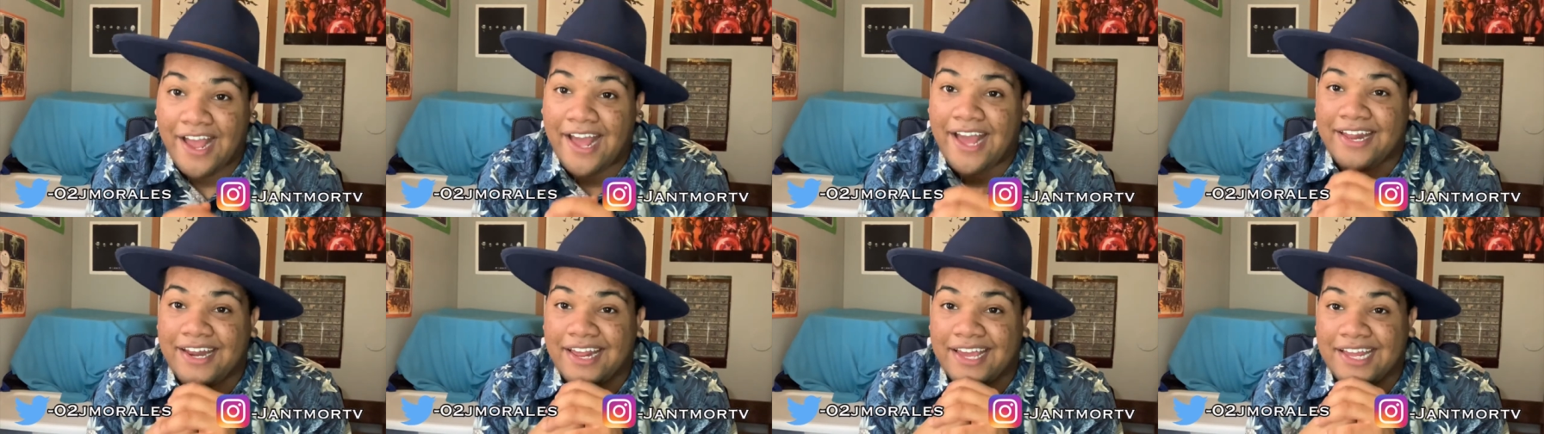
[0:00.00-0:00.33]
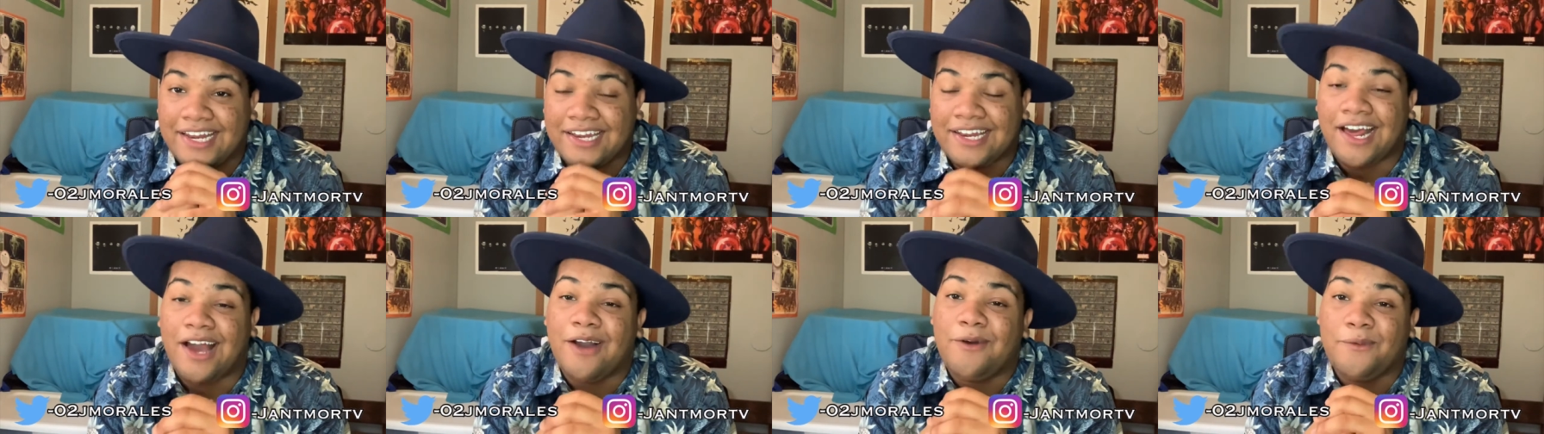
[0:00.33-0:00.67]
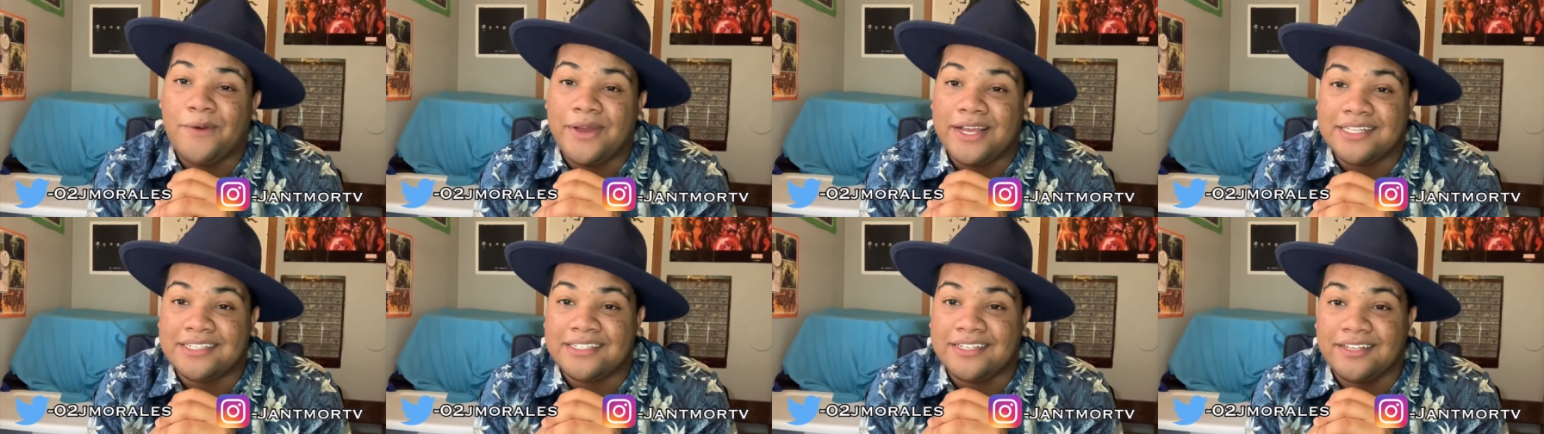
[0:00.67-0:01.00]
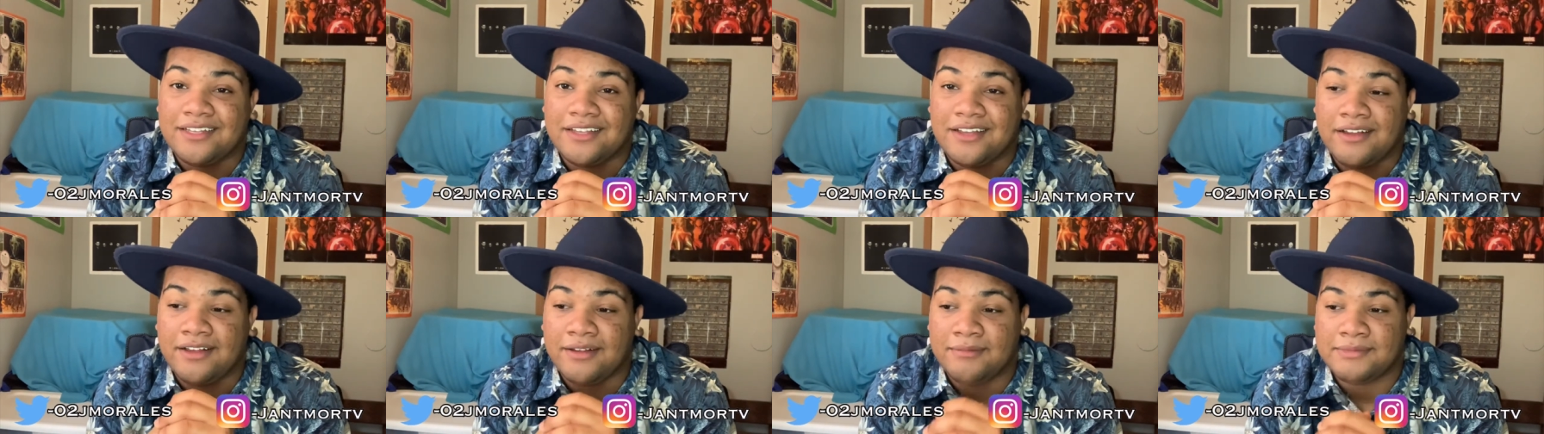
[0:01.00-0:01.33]
And I cannot wait
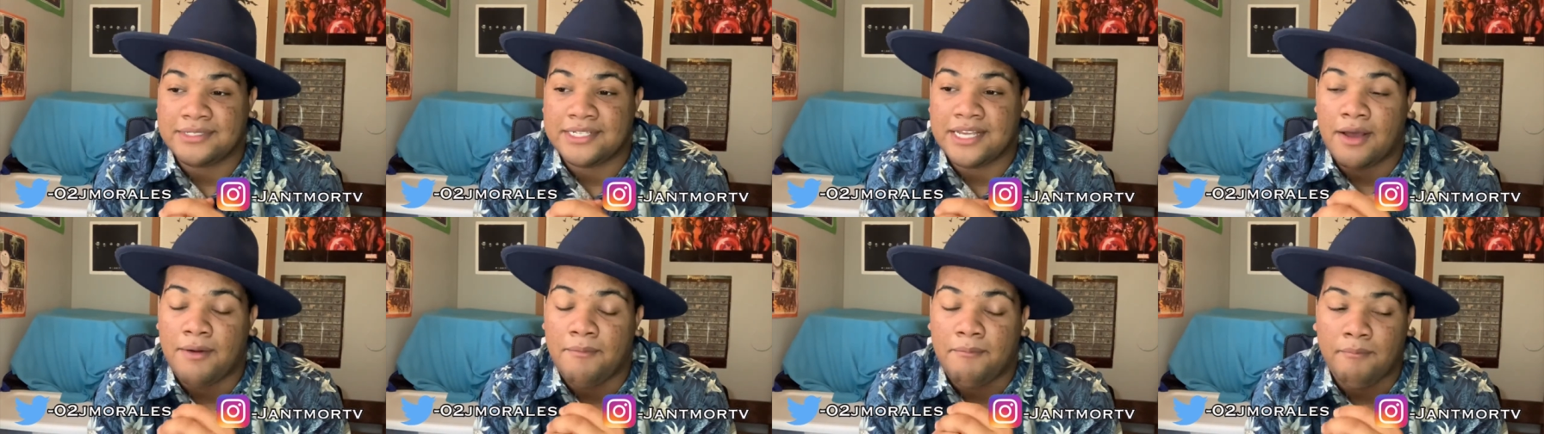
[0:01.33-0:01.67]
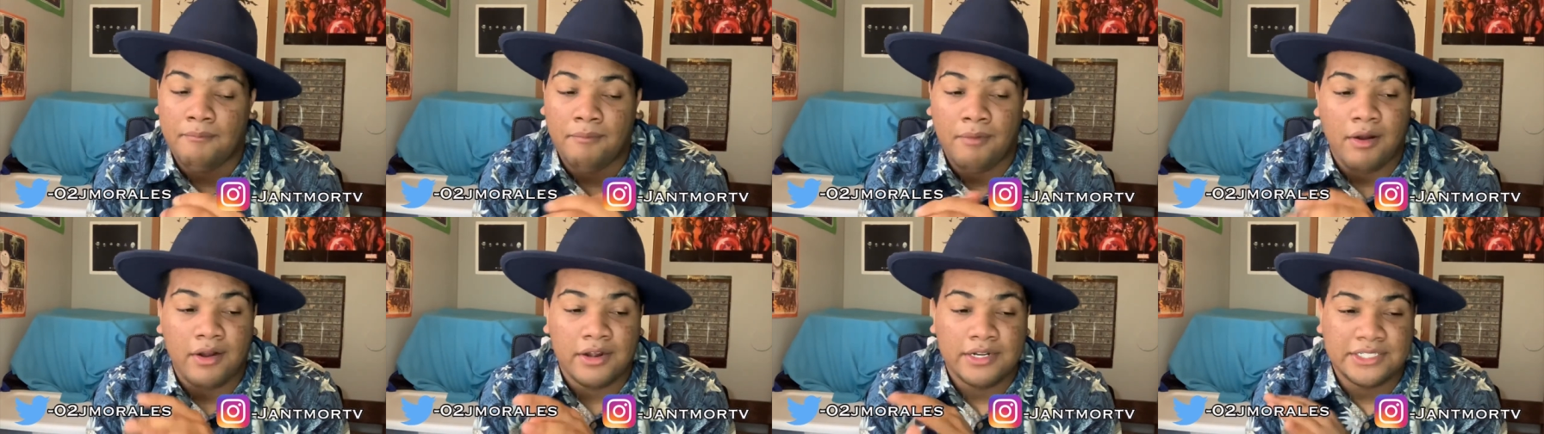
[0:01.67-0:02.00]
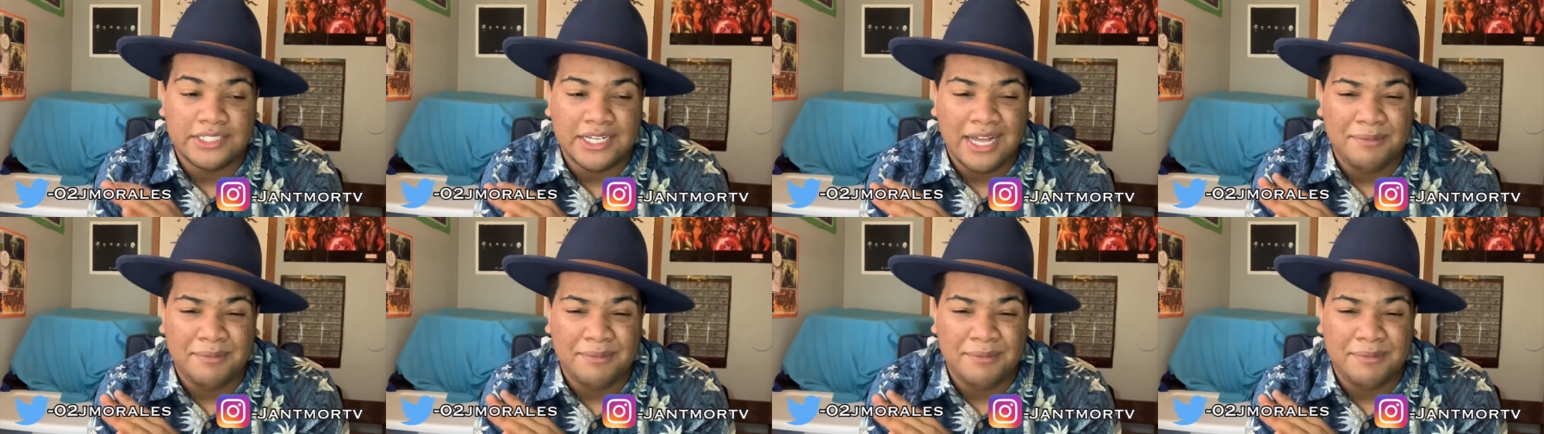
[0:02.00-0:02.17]
until it comes out March.